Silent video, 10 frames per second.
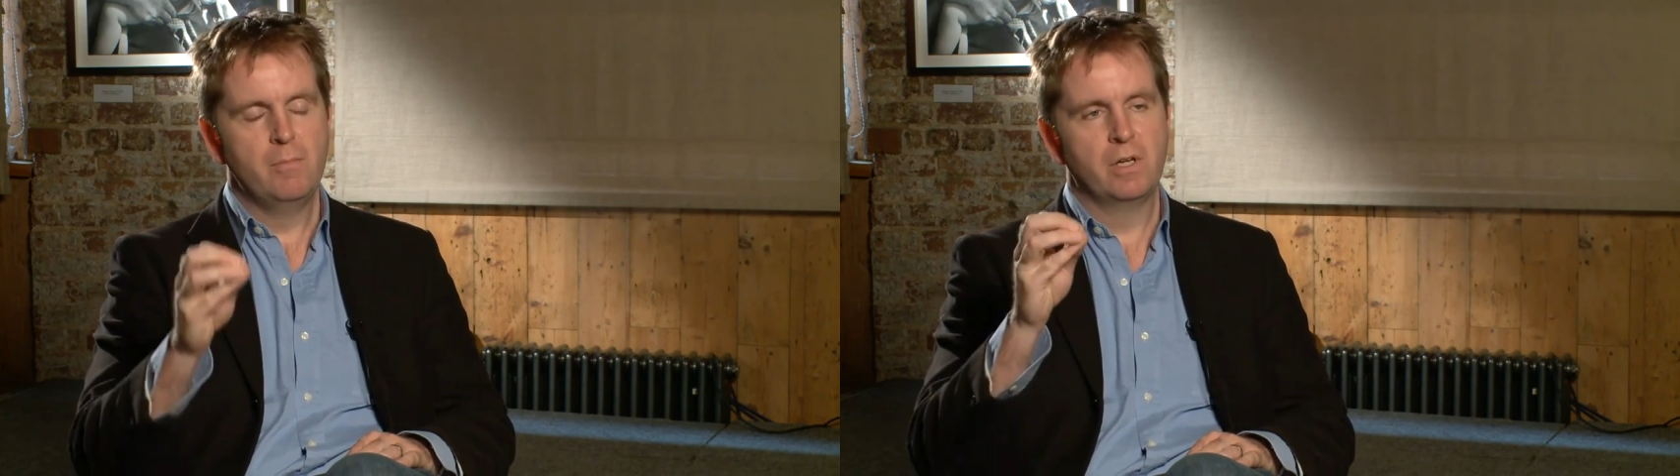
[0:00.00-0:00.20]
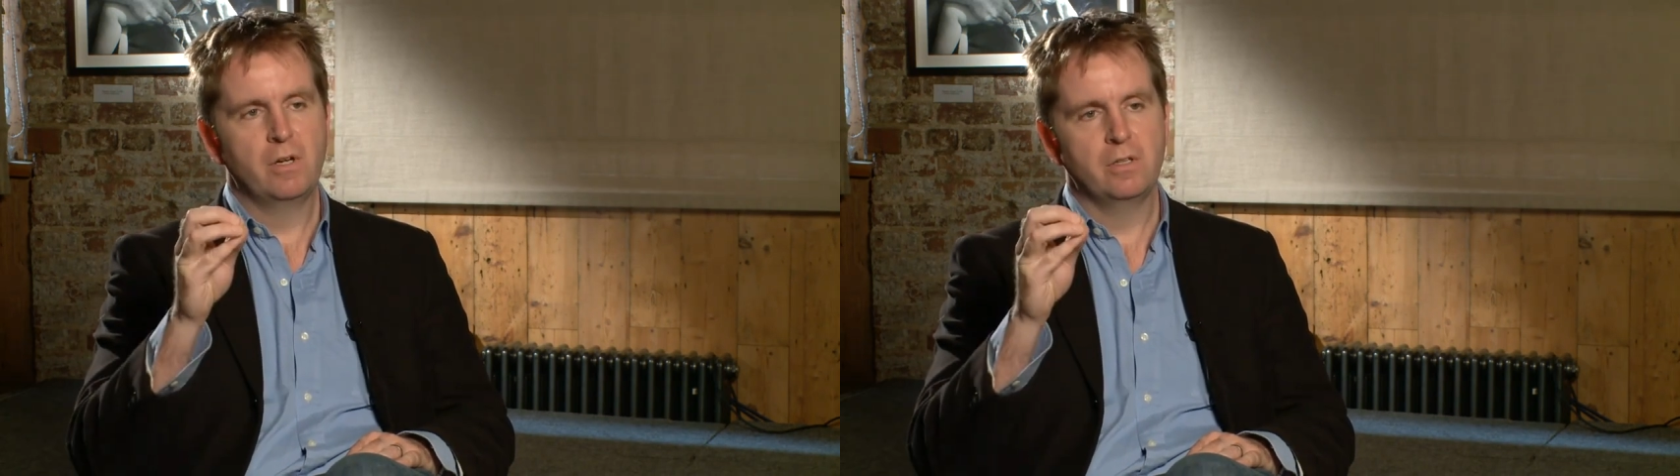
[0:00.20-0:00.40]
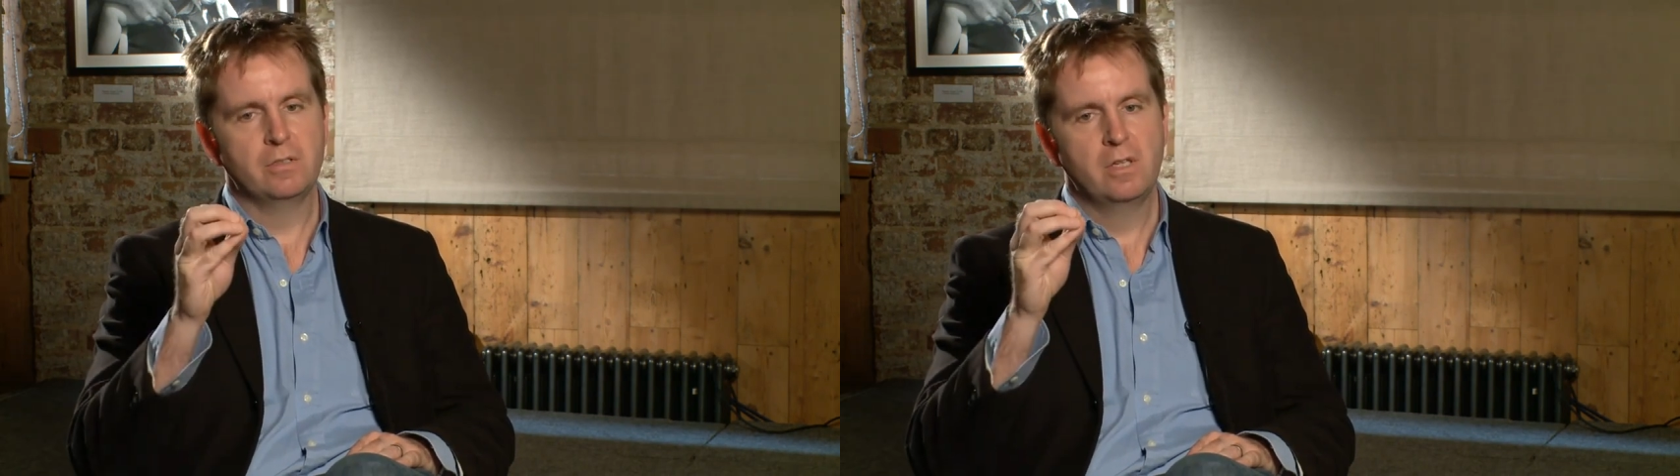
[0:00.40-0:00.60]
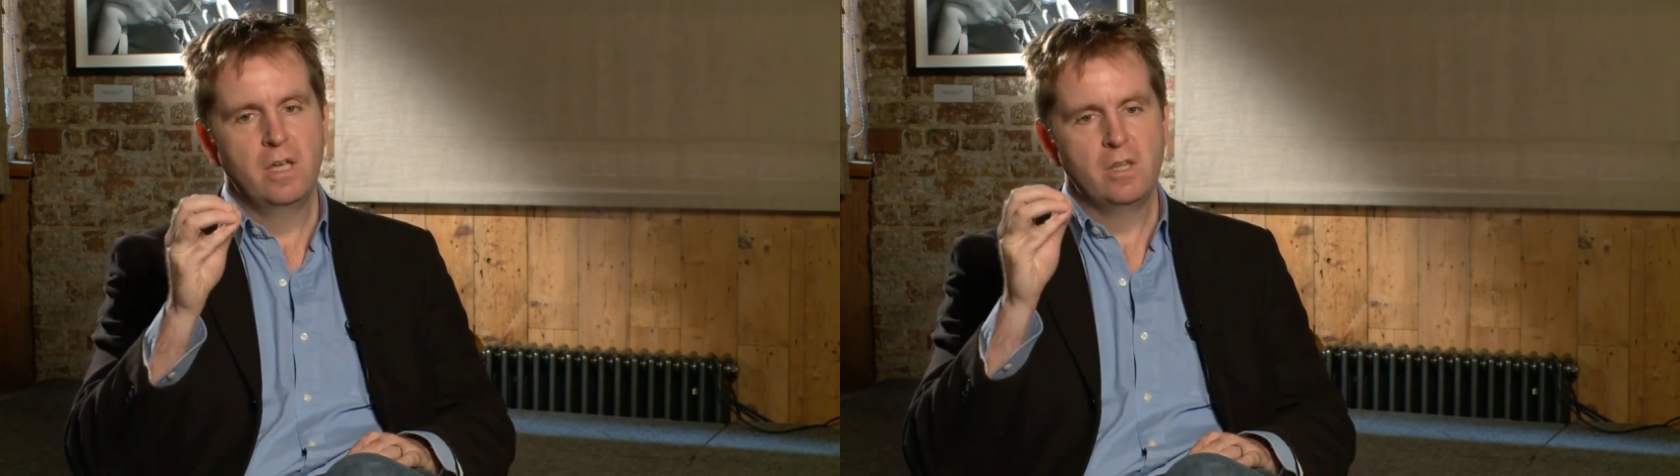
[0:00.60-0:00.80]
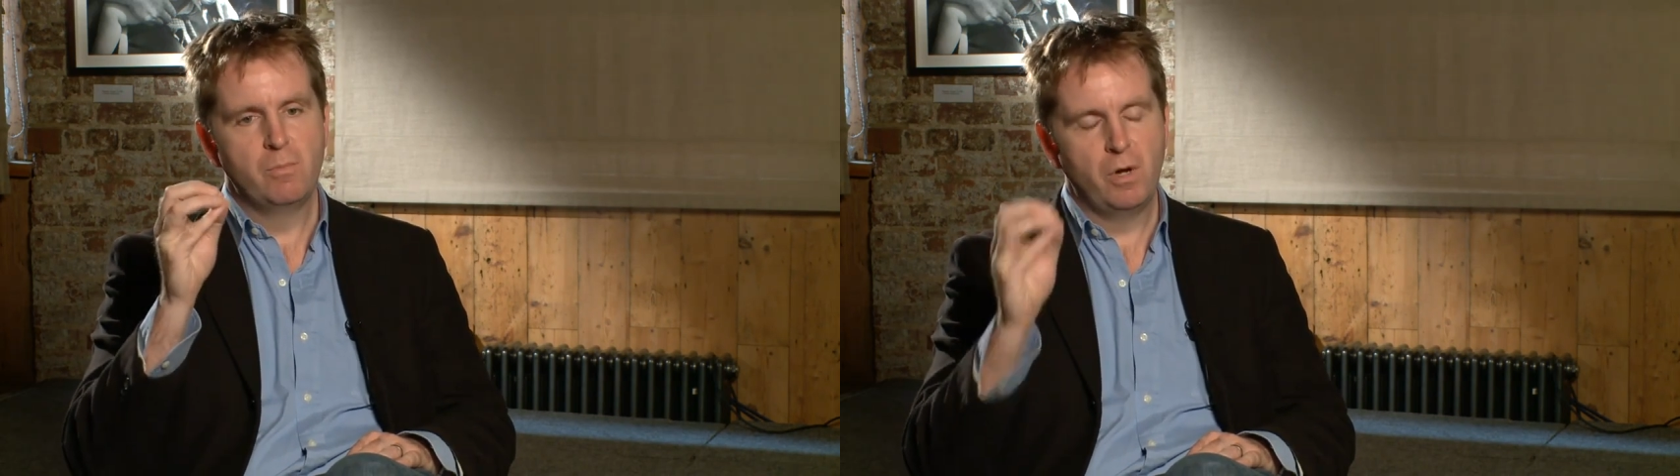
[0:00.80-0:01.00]
because
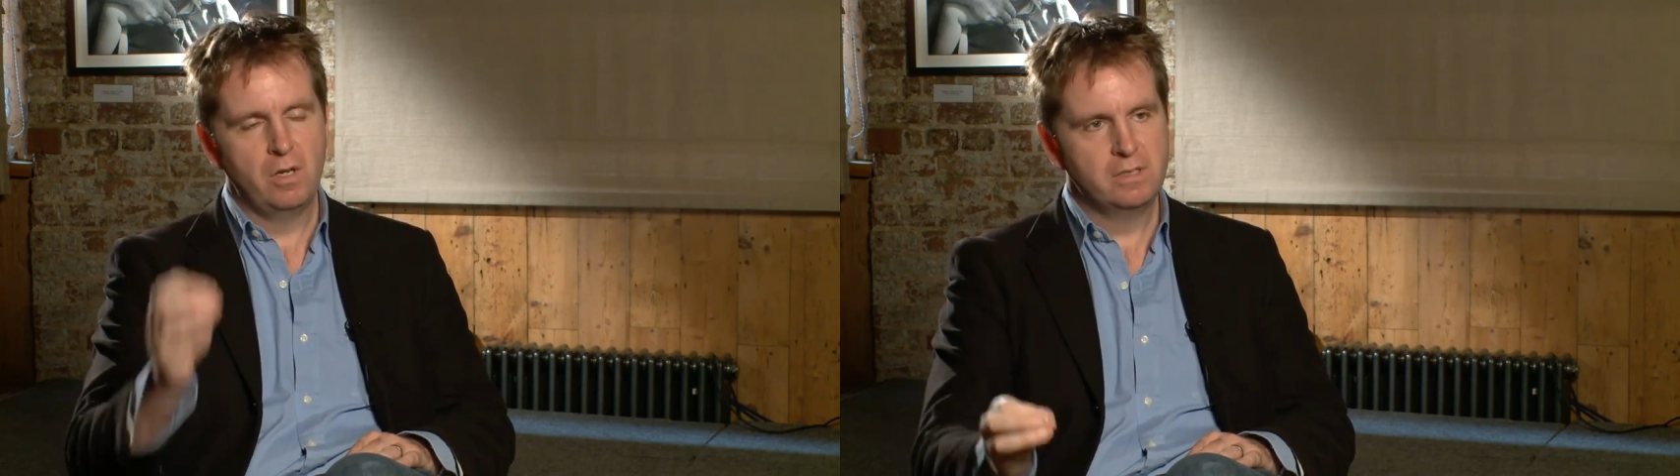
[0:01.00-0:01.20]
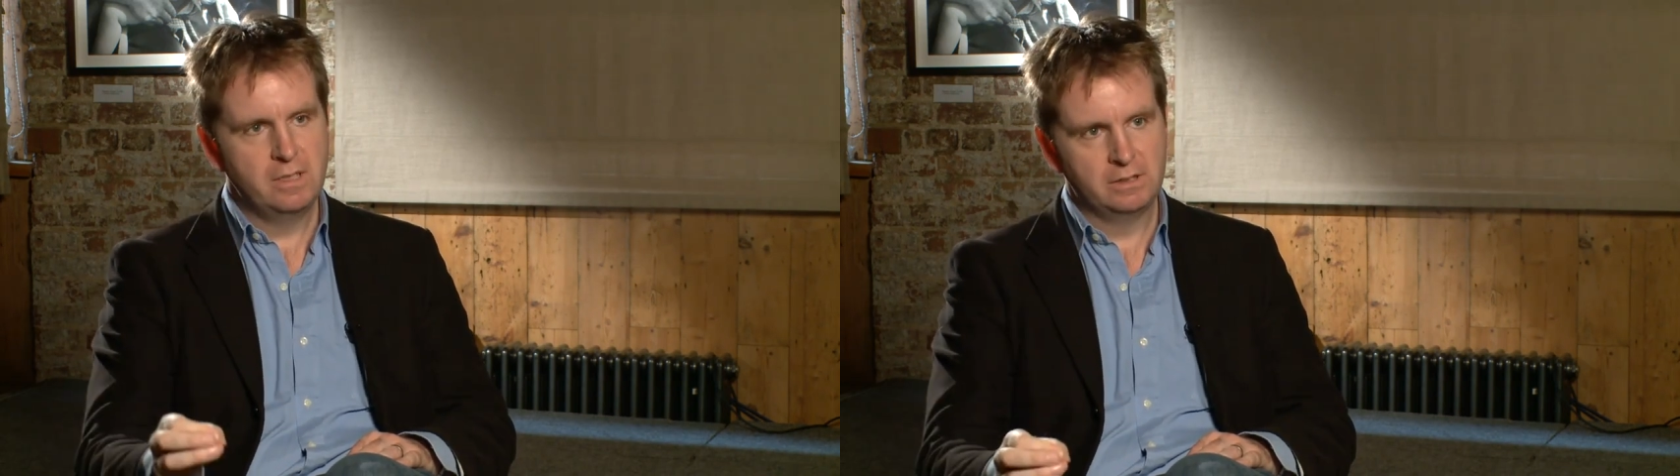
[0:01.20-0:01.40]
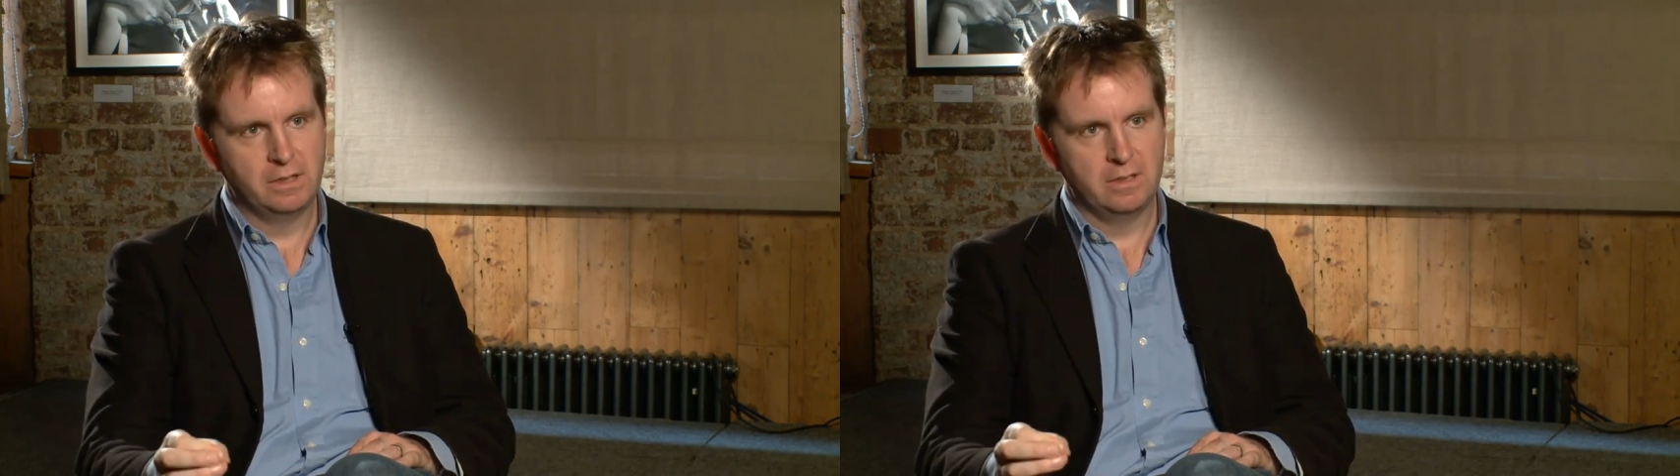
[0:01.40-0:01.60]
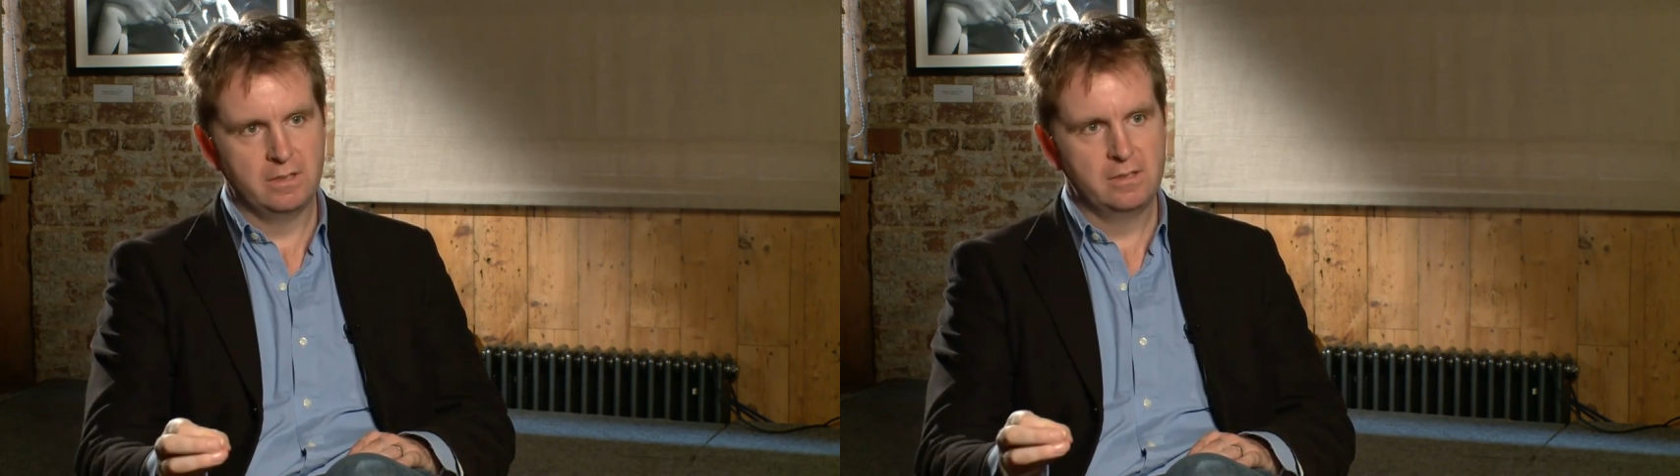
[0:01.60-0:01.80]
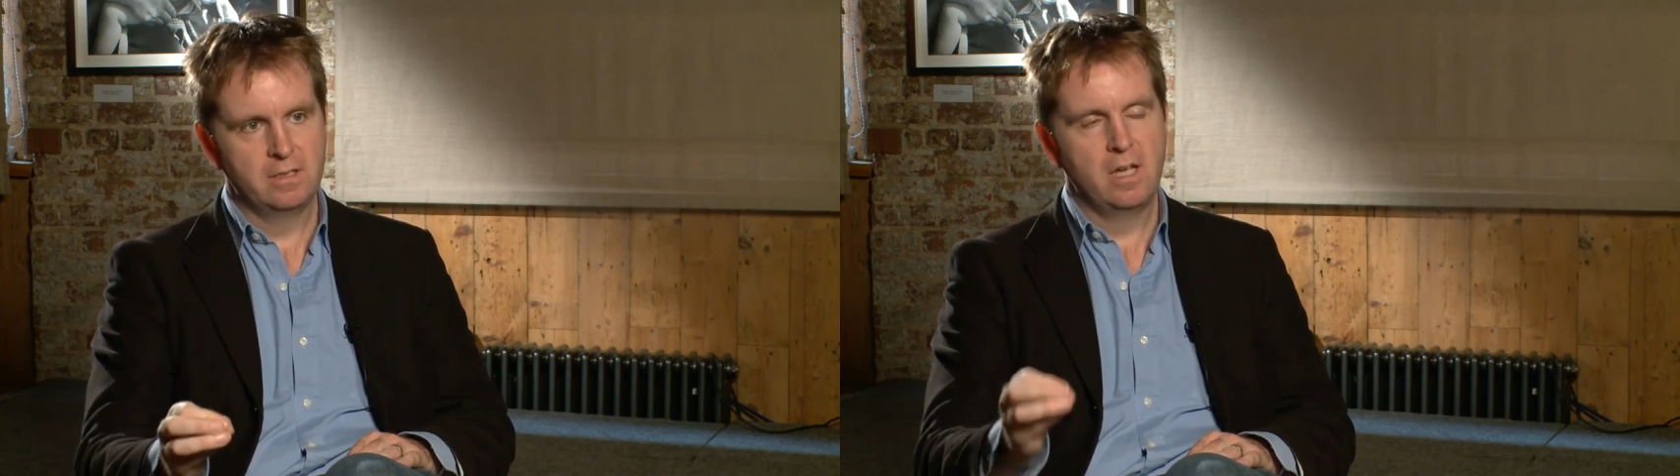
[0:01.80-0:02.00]
the
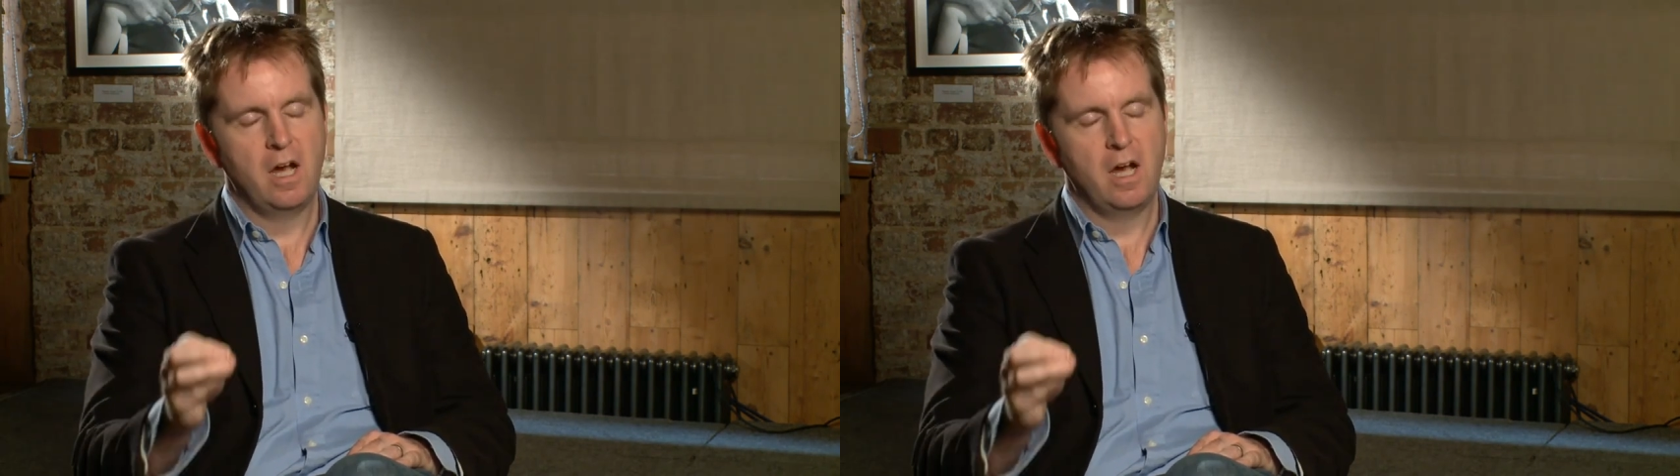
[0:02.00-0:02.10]
politicians